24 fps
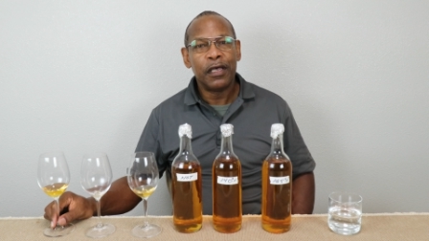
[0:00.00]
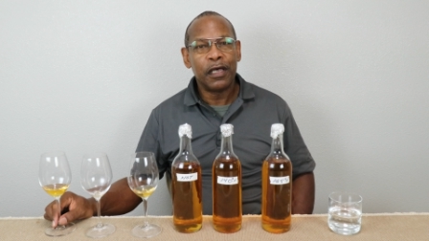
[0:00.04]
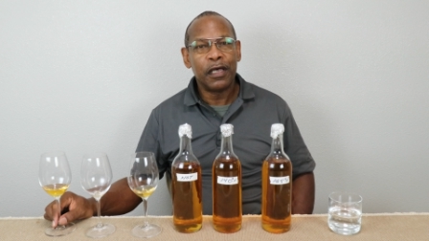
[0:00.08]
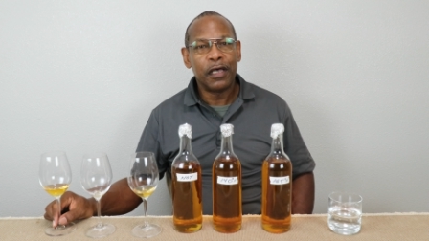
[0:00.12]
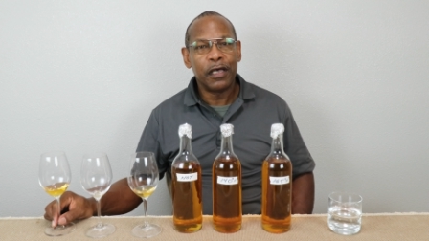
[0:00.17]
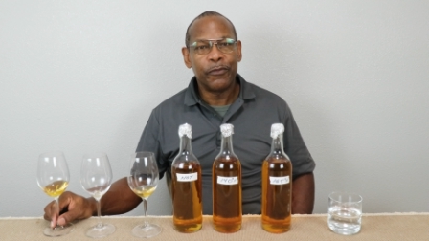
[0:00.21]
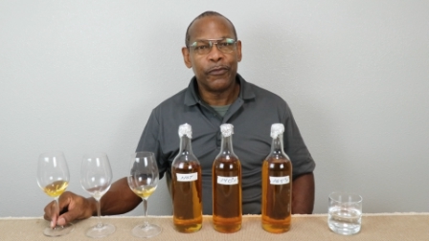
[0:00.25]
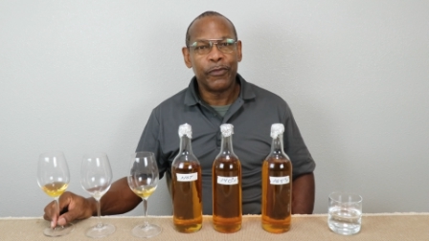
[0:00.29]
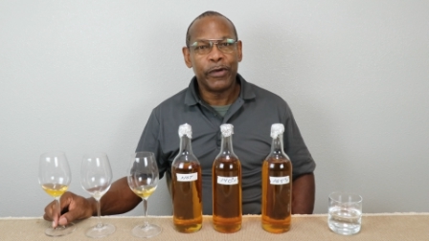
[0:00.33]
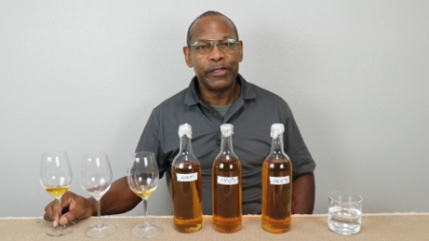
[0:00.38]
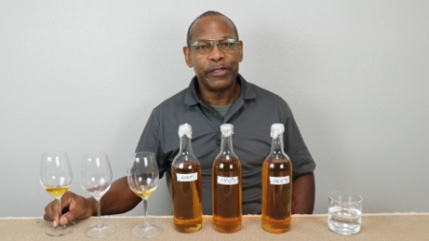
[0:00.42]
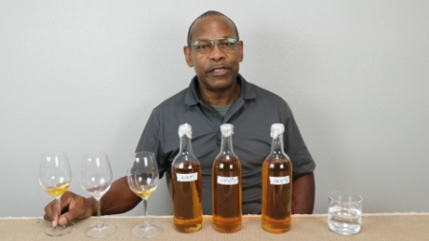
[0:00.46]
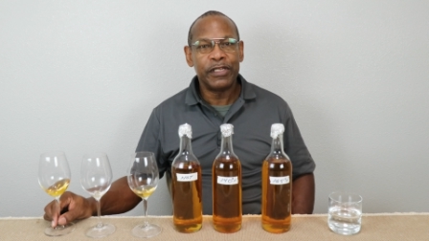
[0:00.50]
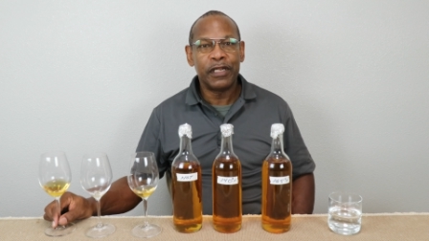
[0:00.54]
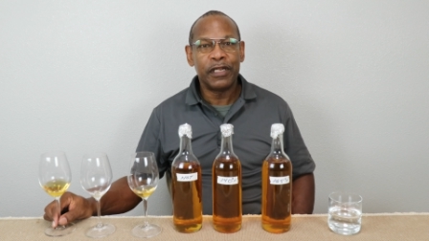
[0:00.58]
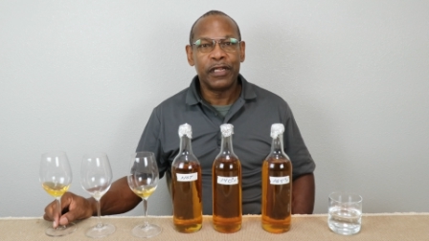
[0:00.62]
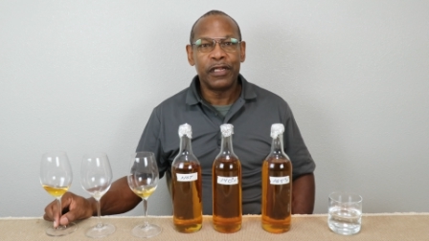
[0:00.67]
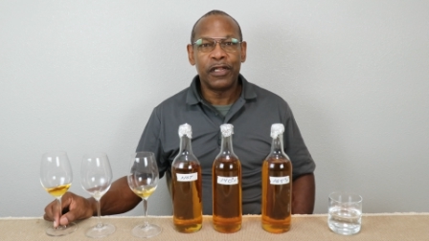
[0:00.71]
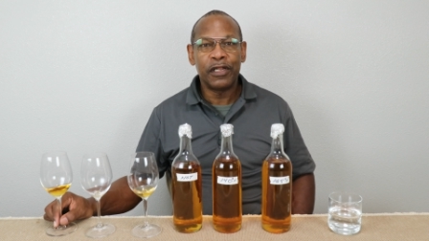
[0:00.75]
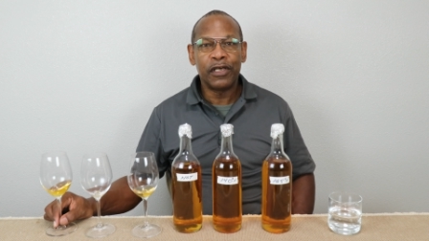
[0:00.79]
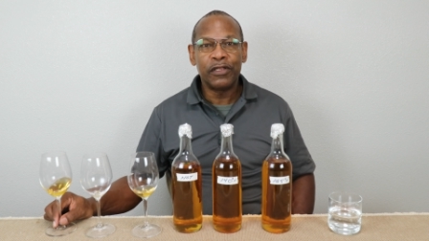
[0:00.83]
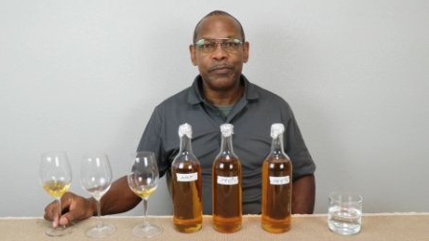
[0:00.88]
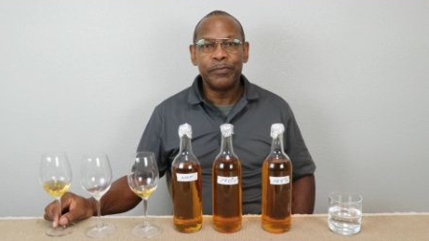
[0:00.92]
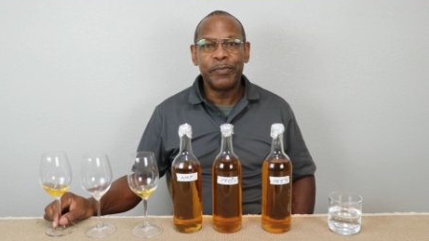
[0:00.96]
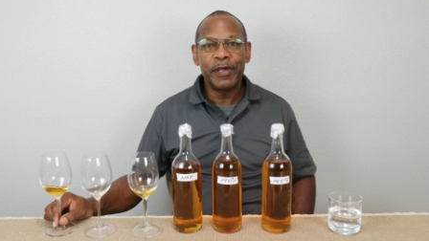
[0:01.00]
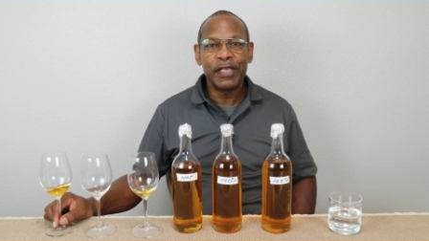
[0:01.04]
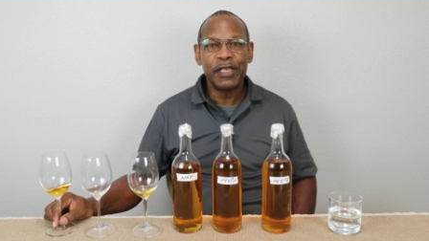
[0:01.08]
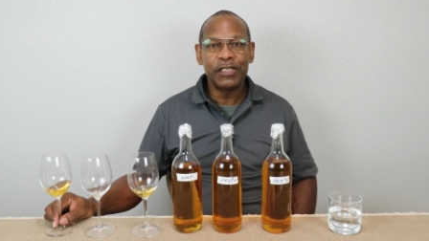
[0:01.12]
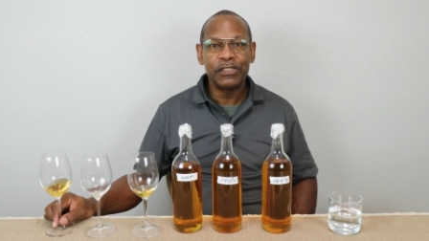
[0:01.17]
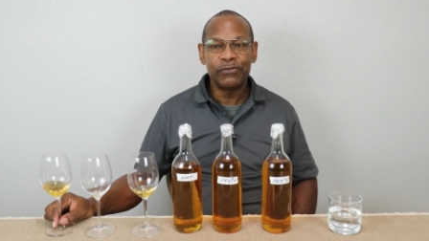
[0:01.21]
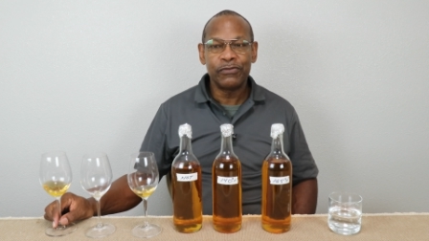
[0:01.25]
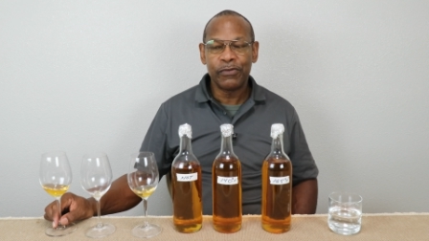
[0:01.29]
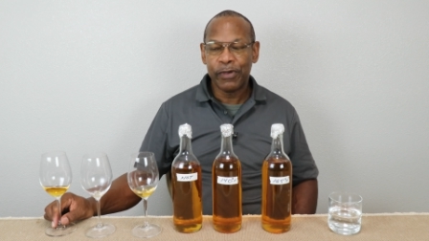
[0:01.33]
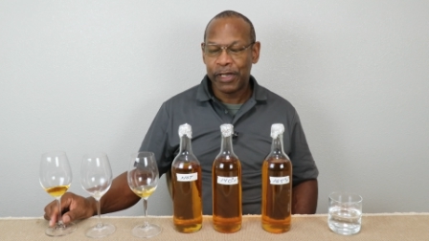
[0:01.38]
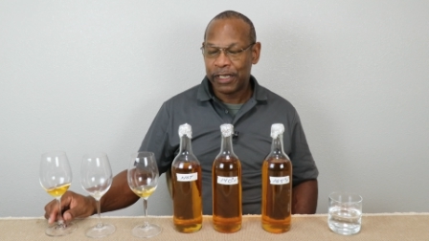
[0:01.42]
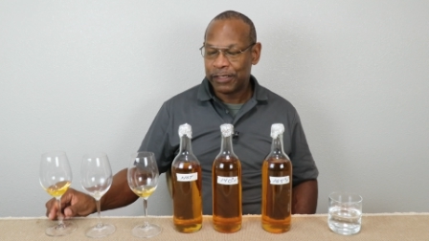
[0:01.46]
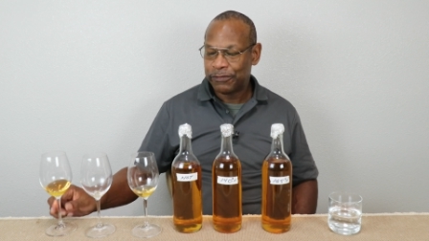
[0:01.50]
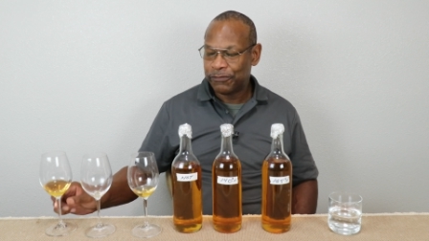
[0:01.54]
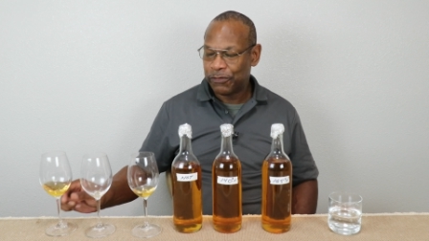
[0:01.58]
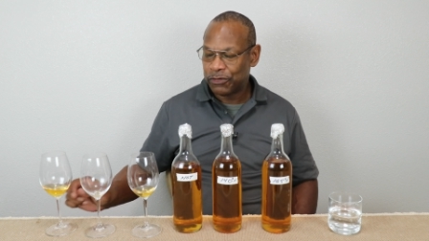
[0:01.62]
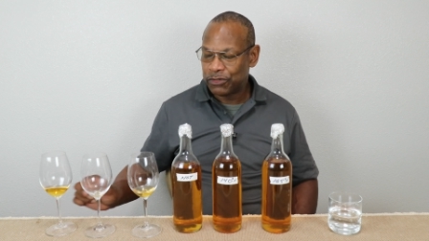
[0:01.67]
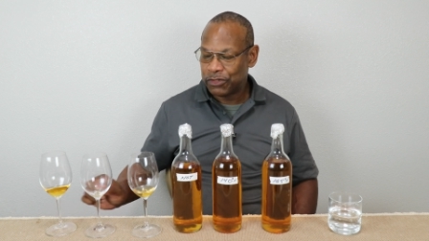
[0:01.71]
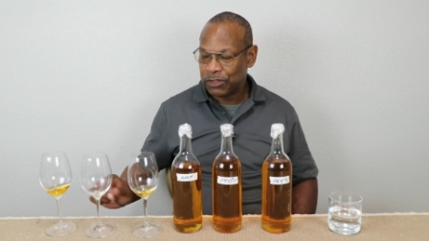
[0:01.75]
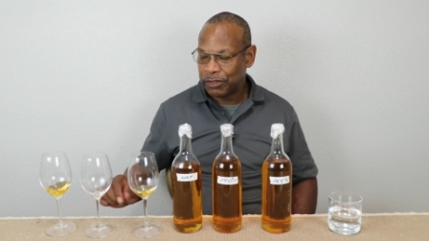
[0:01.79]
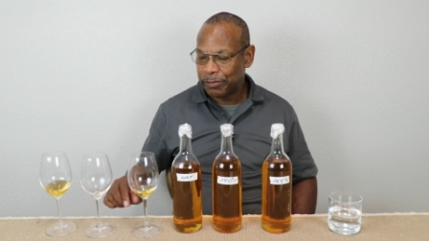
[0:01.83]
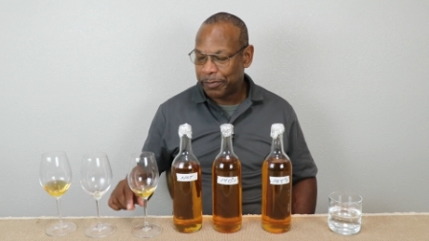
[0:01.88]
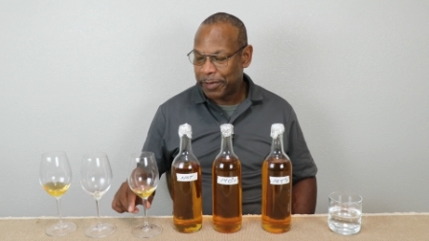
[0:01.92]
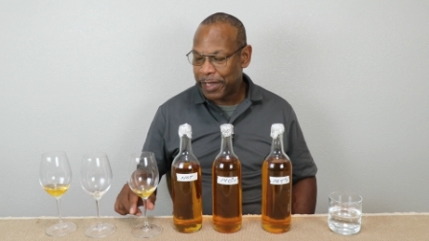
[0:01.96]
I did an unpasteurized
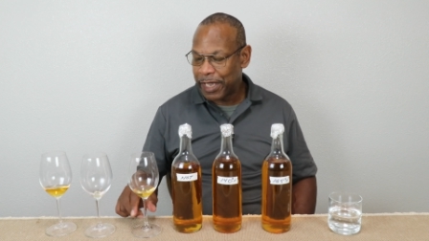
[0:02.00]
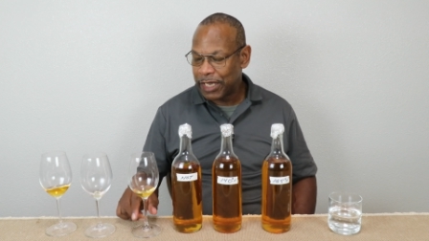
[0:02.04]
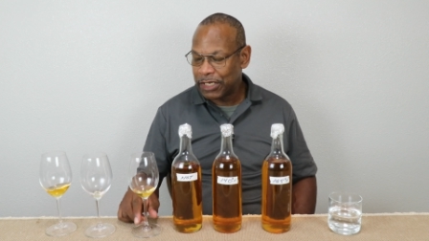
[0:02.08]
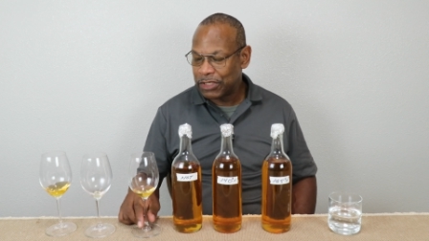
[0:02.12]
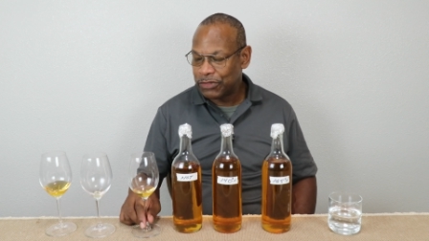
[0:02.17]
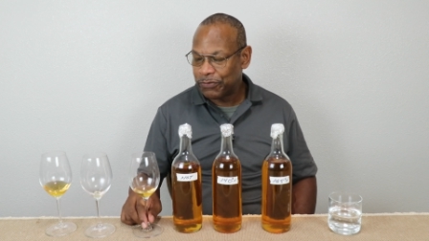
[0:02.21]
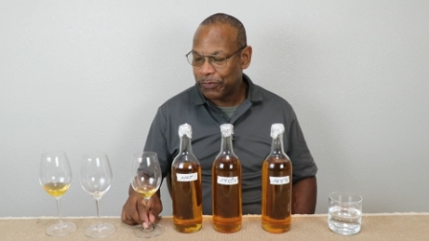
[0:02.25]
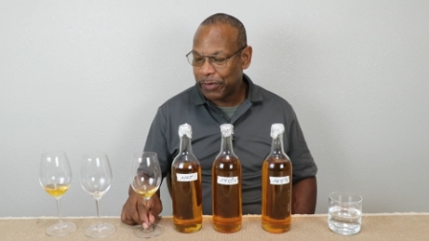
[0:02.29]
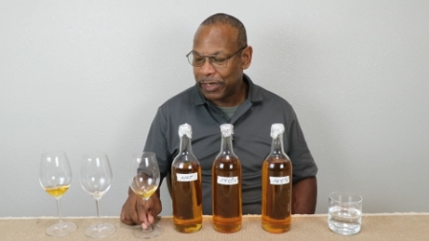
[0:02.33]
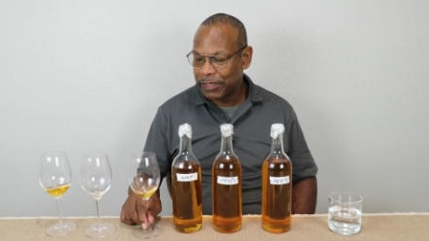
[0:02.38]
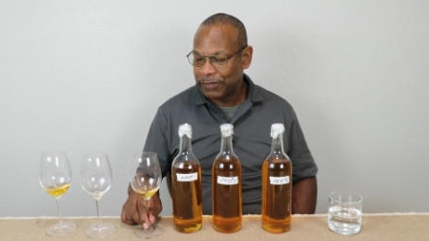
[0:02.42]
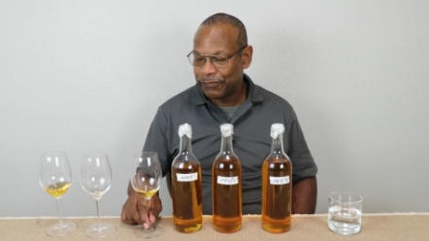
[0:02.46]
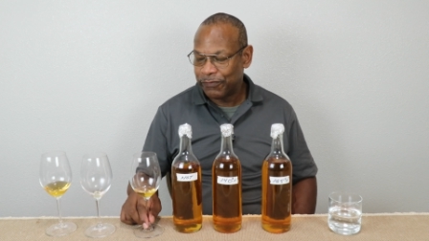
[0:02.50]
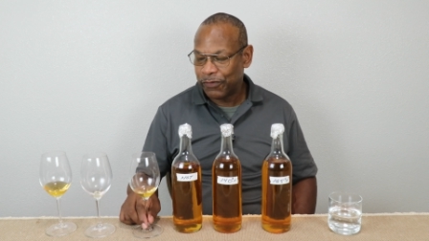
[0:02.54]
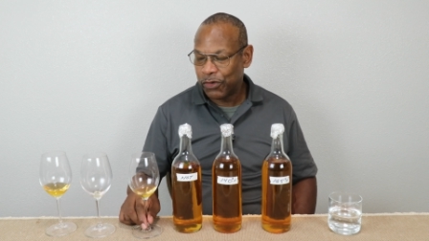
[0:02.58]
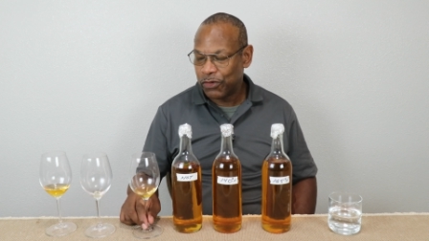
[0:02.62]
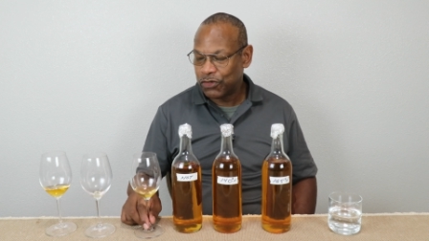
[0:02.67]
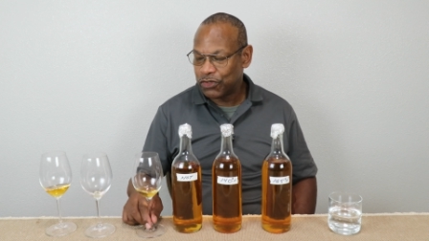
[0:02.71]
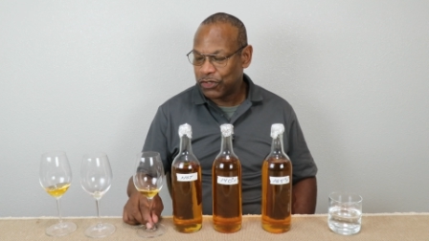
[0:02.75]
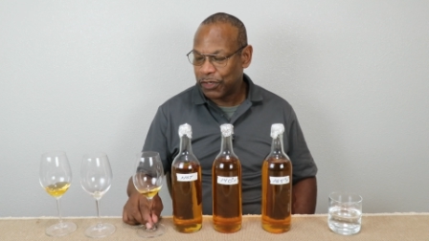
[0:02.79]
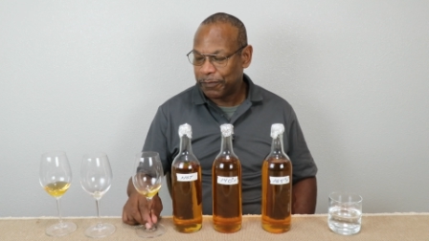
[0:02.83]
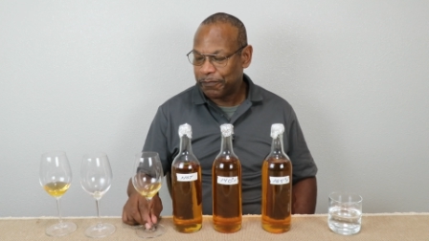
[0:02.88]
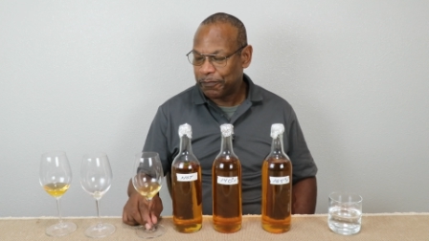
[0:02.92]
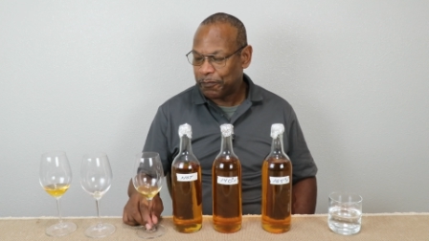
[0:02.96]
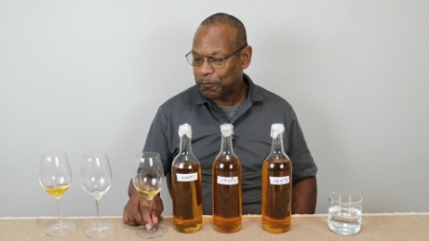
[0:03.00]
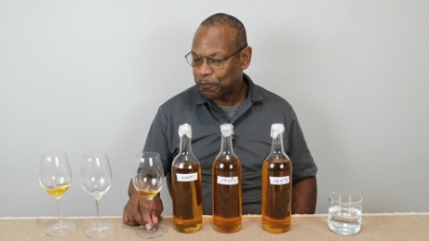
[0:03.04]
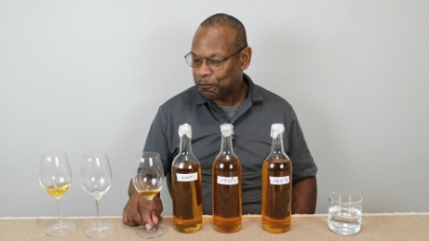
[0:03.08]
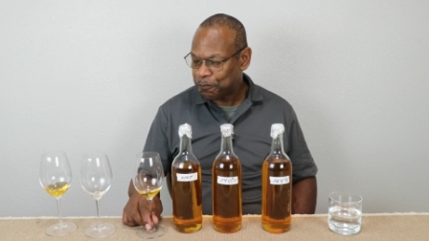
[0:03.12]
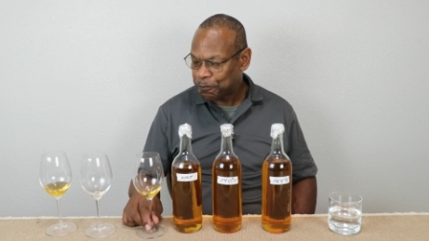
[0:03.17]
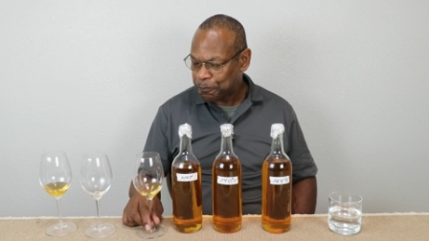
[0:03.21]
versus a pasteurized version.